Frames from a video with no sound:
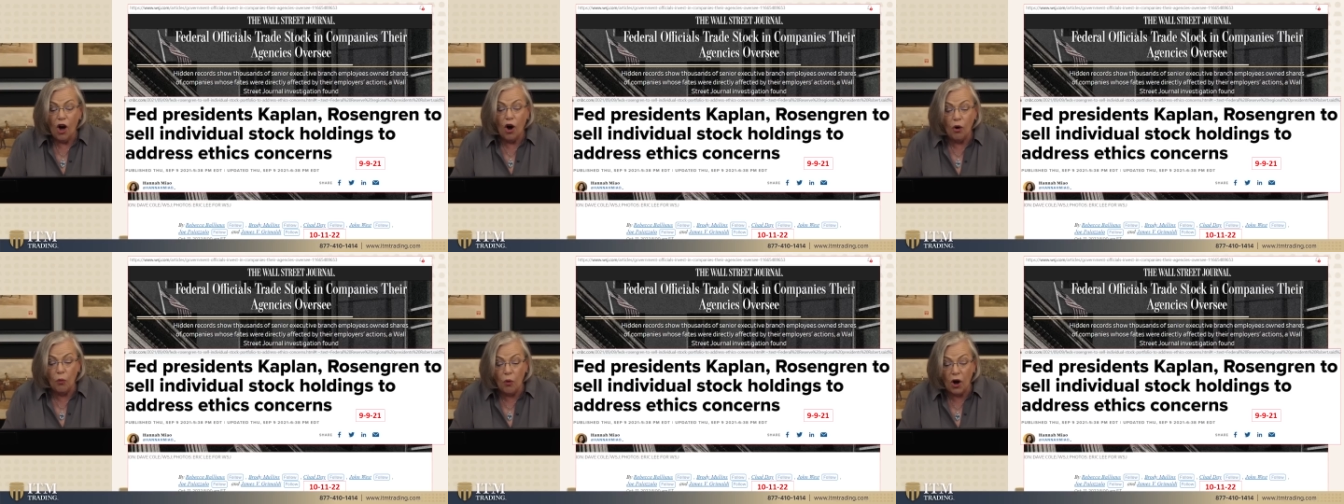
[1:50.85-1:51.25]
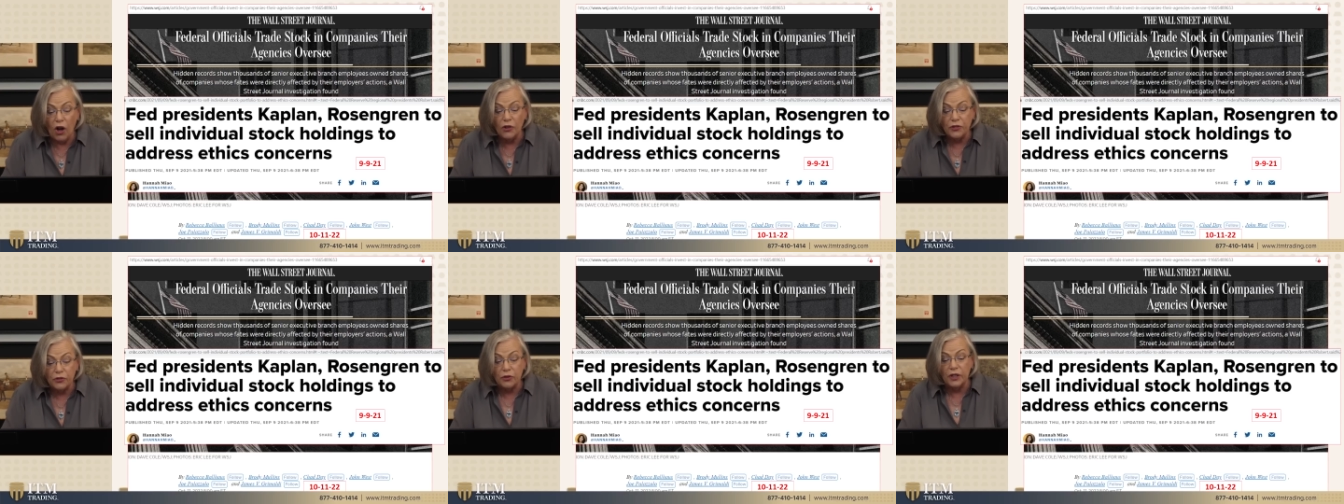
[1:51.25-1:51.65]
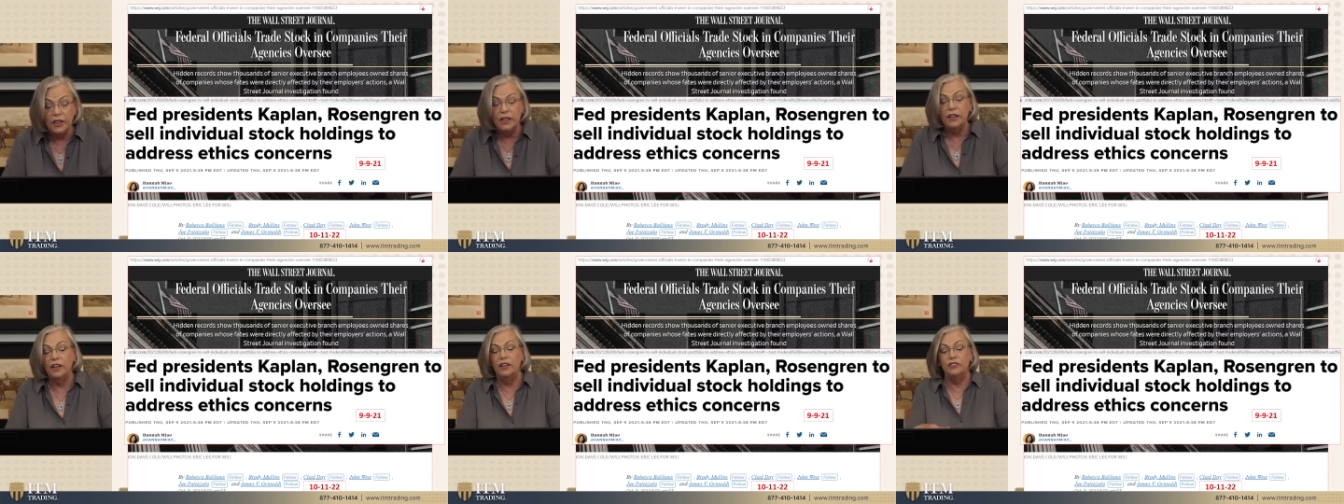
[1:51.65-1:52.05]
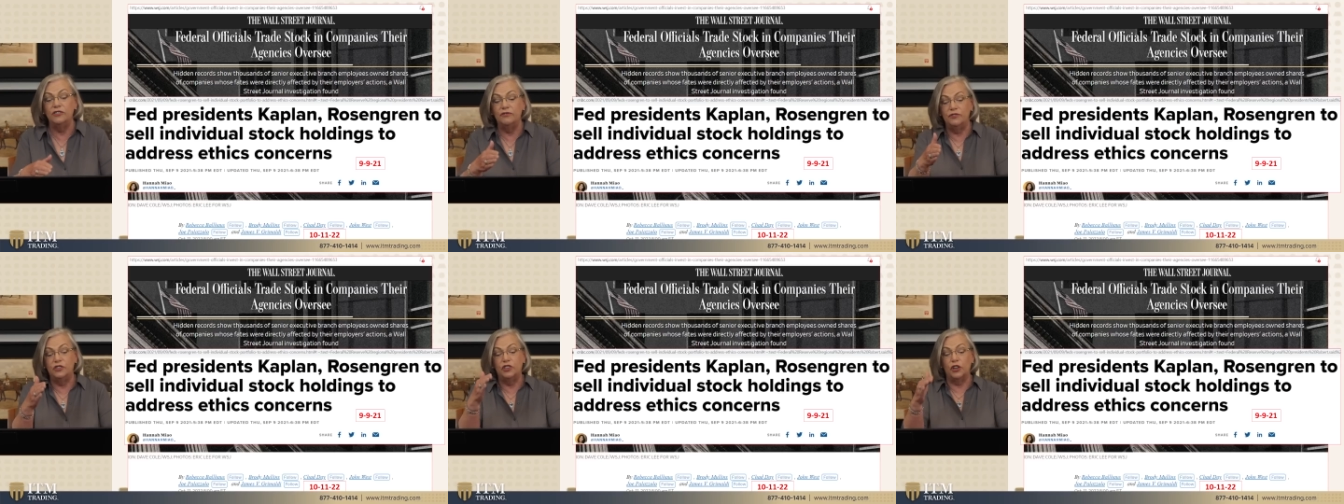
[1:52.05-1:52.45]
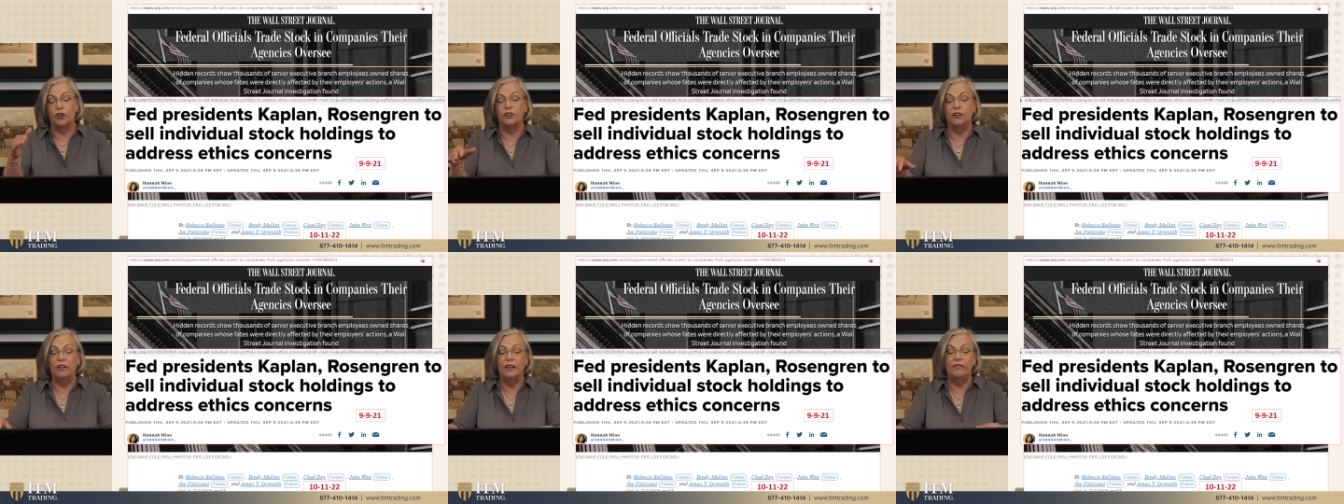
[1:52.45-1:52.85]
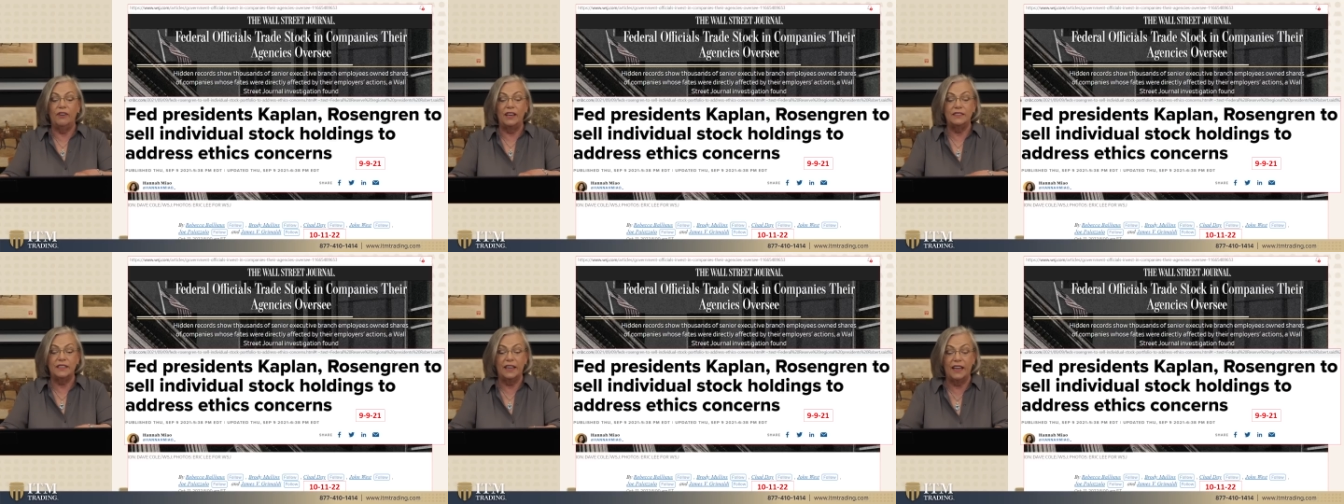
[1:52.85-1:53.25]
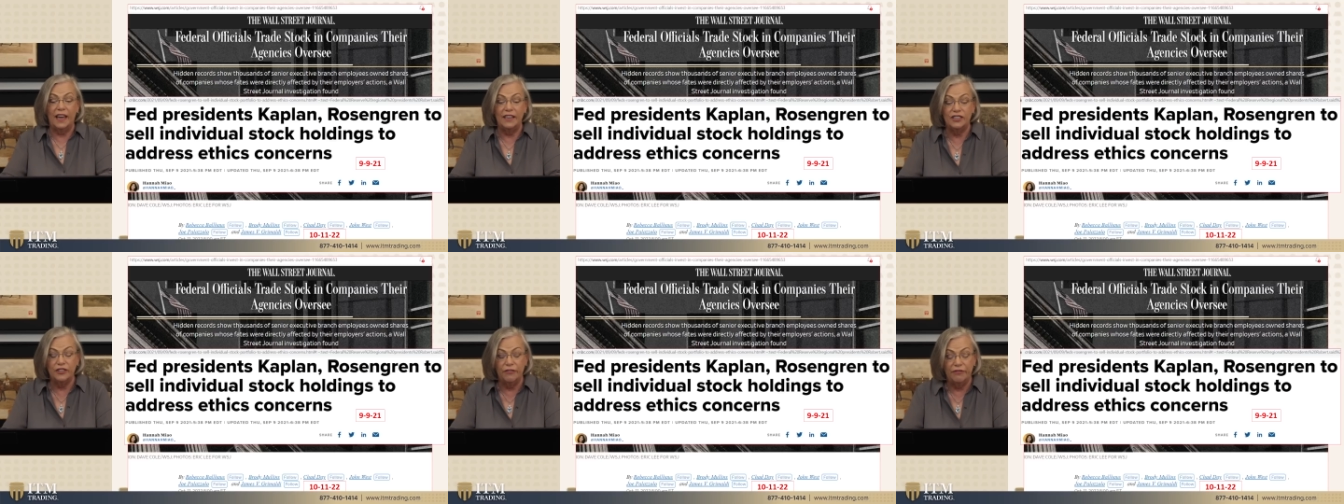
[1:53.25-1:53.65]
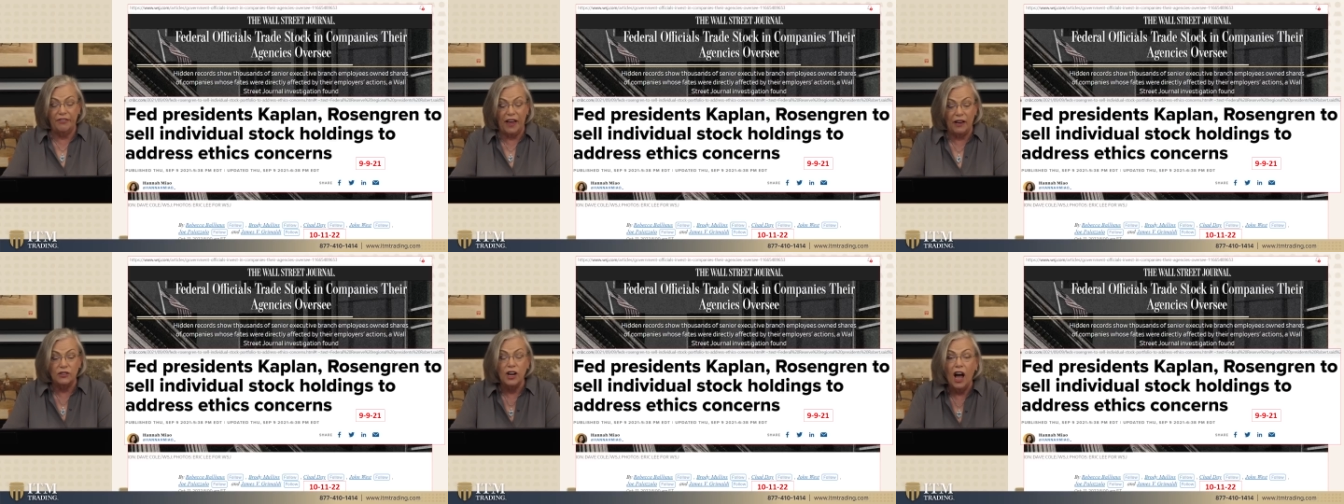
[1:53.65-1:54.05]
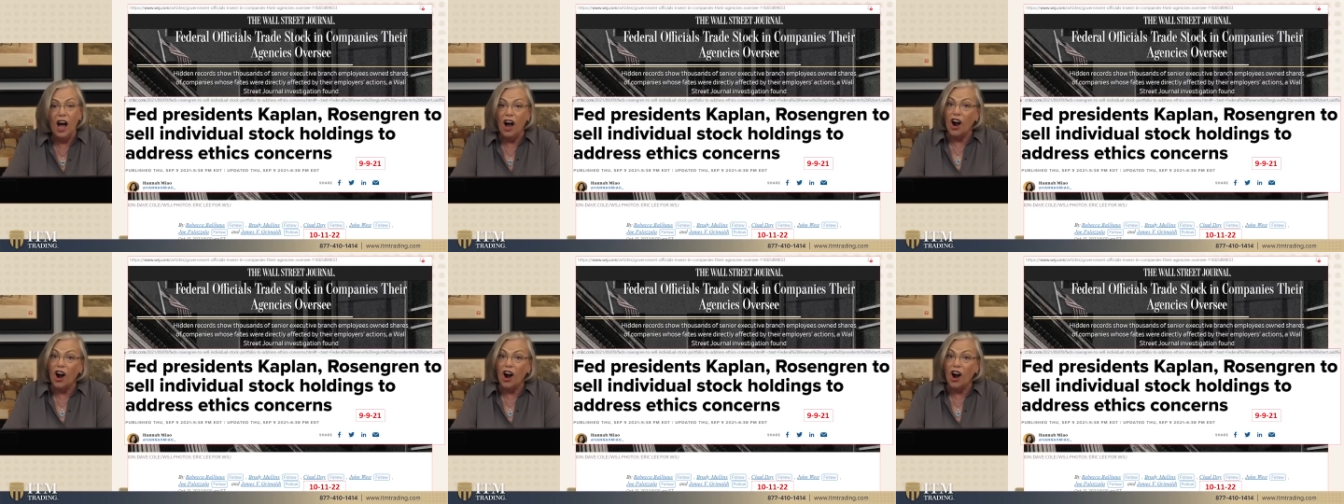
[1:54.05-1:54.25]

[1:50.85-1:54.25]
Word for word: a Wall Street and Journal investigation found.